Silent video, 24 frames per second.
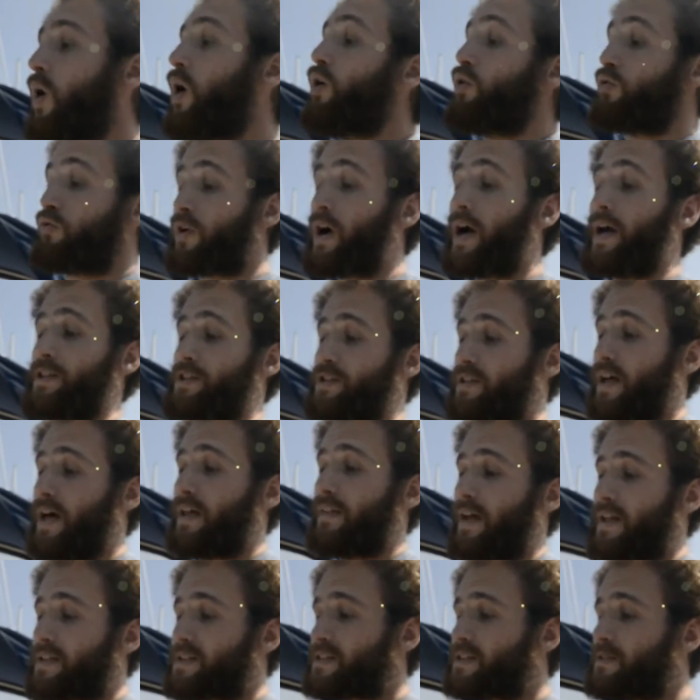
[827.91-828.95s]
Well, right, so
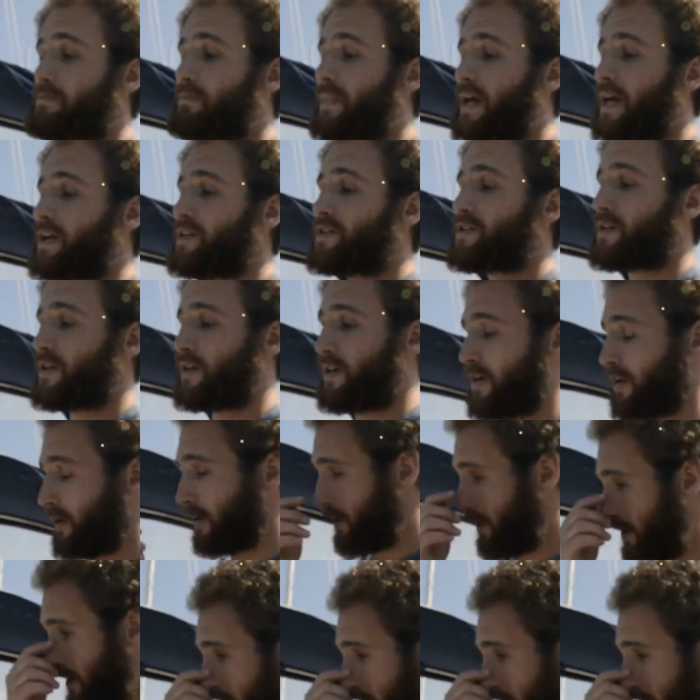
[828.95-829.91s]
that's the major